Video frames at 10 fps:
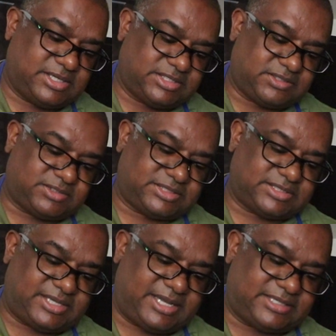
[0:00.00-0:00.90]
So
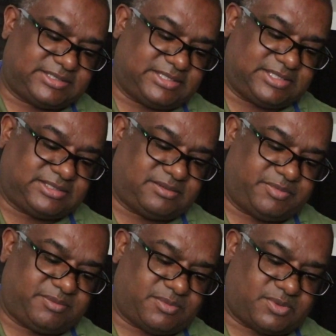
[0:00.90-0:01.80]
just add just a
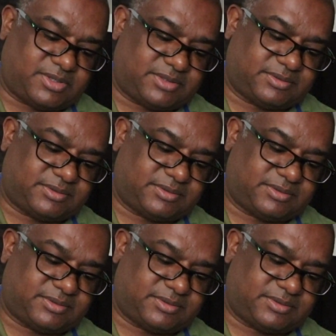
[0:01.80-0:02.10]
bit more